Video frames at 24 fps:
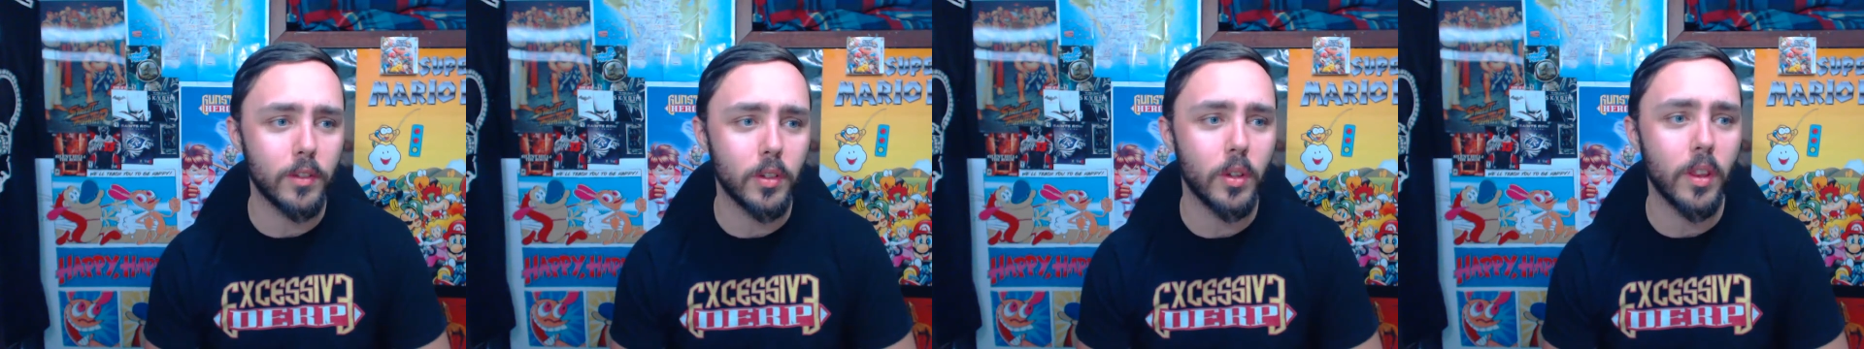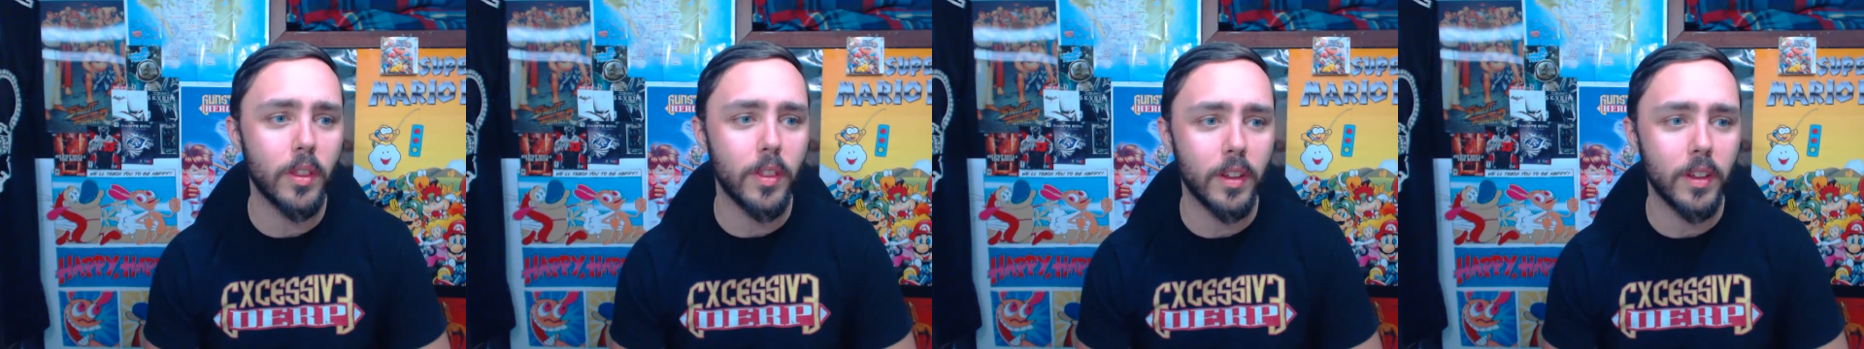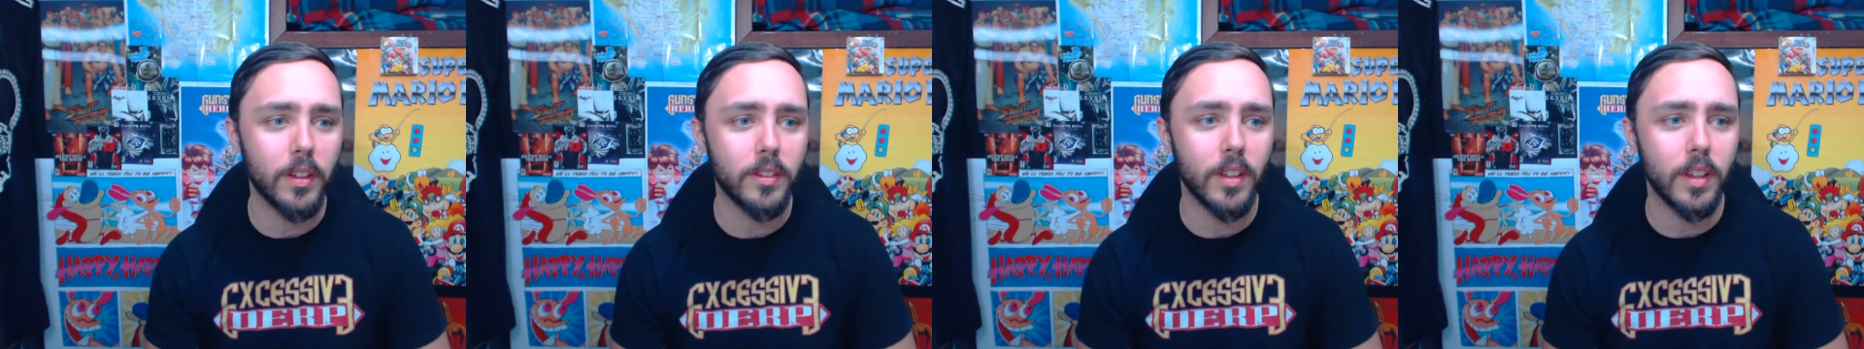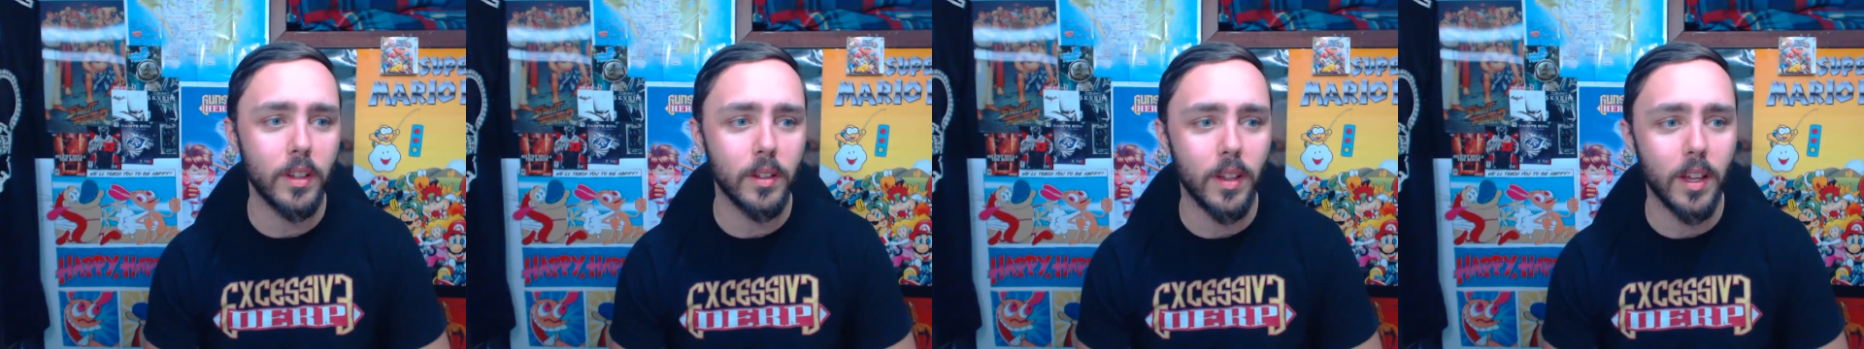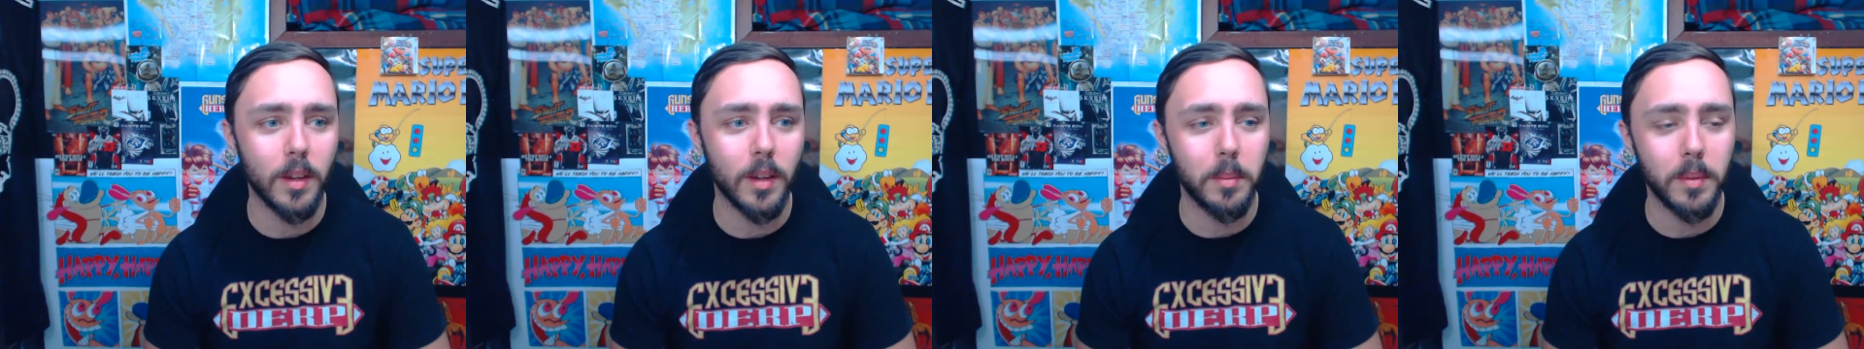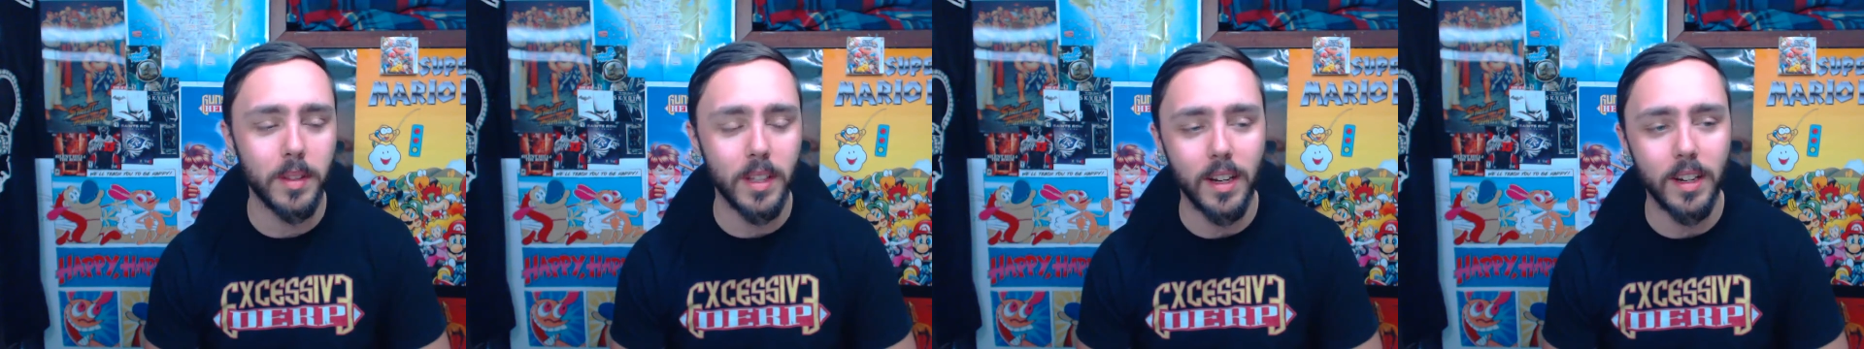do the things that you
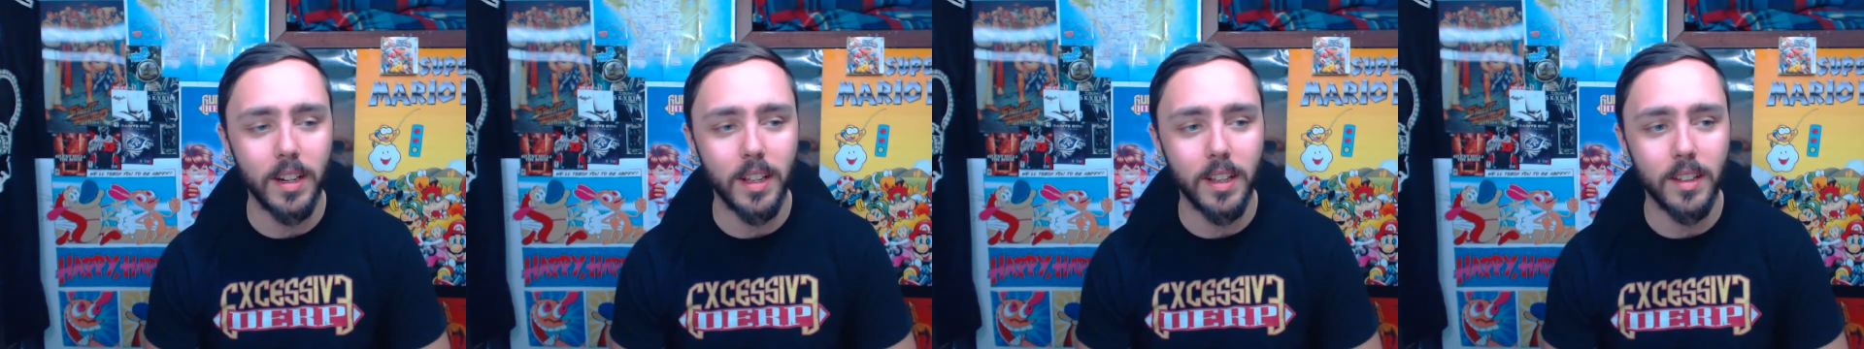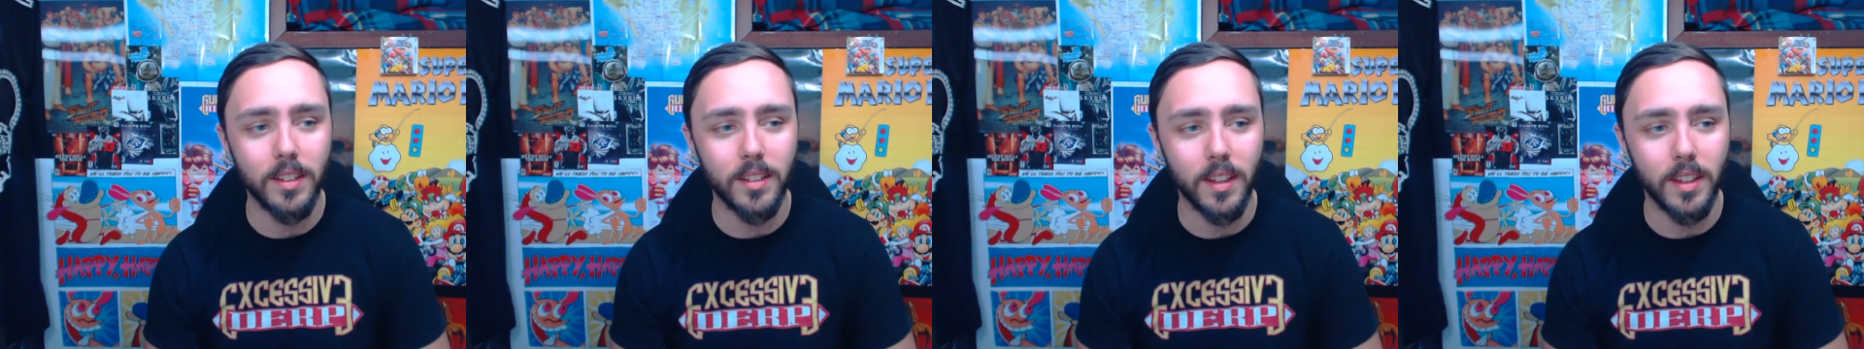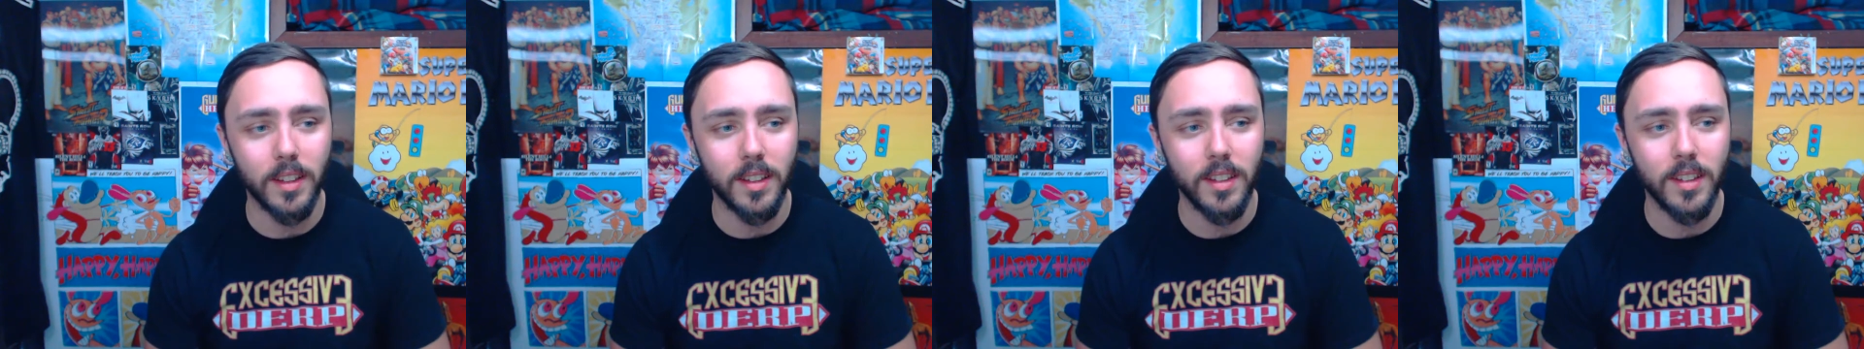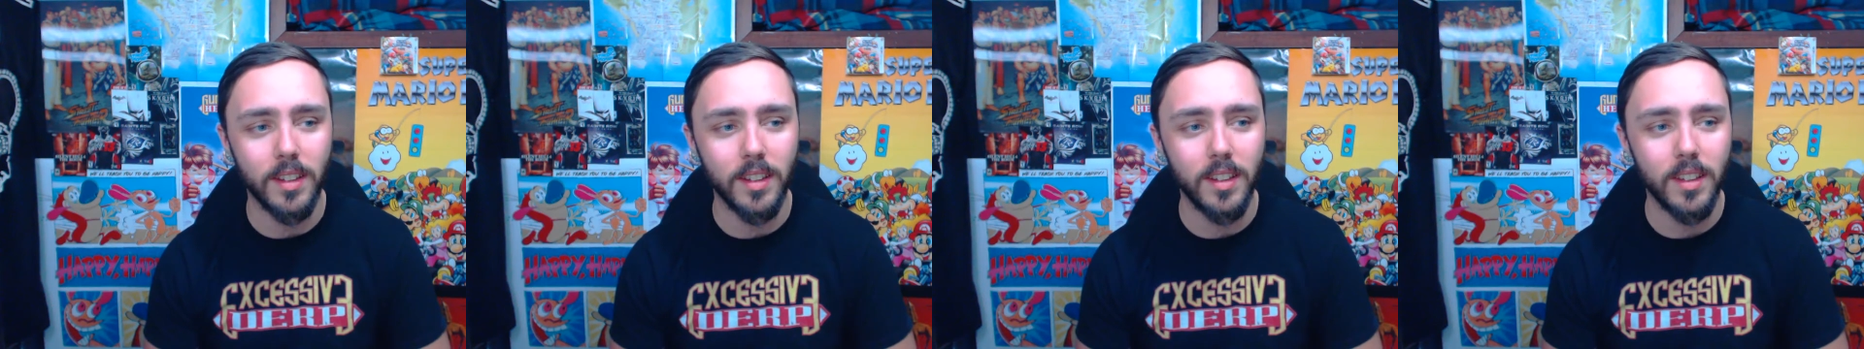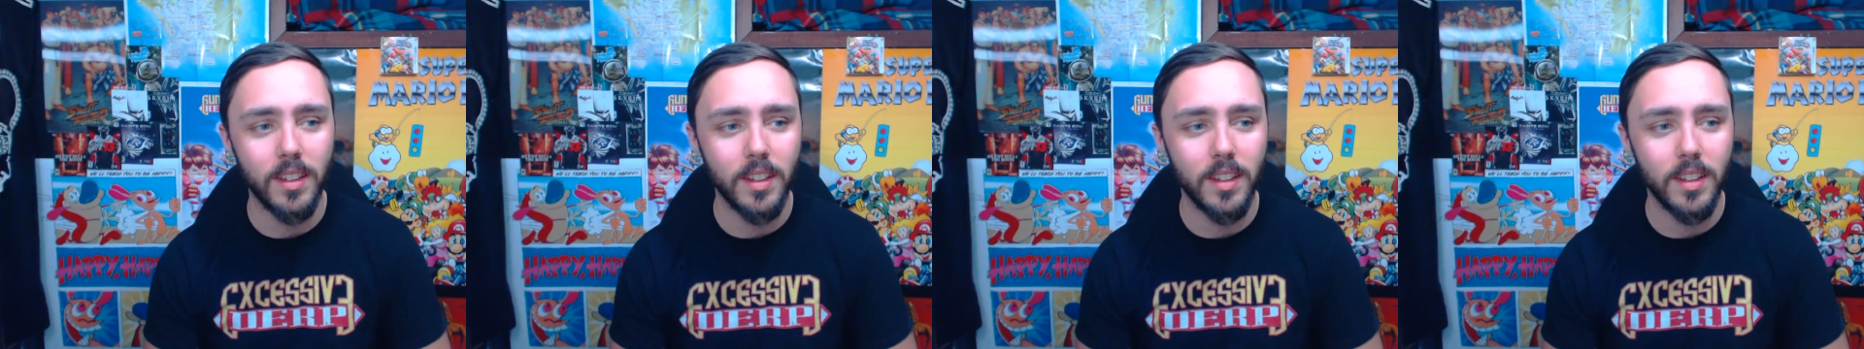like, but the idea is like,